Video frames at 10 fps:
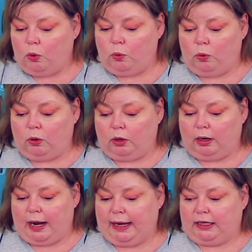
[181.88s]

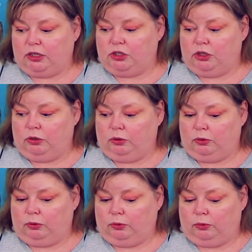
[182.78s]
or I could
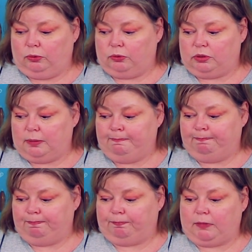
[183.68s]
use
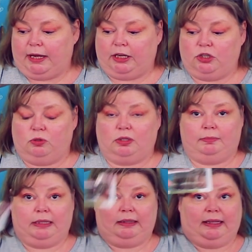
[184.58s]

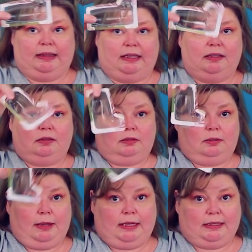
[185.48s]
something like this
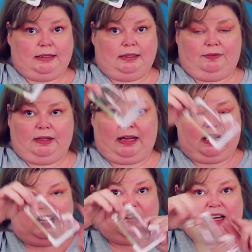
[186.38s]
to make a scientific. I
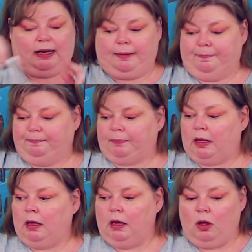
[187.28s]
could cut it up.
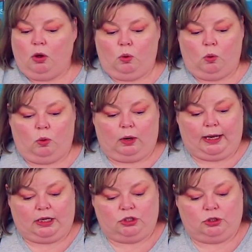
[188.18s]
Or I
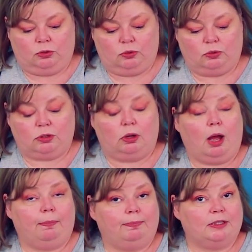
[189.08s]
could use,
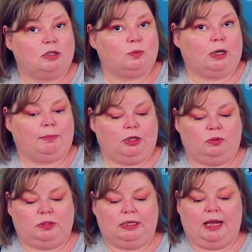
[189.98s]
this is what I'm going to
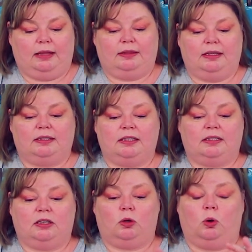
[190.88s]
use today. This
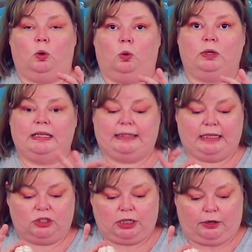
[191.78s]
is an old
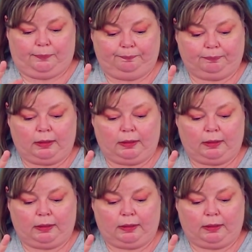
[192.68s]
seashell.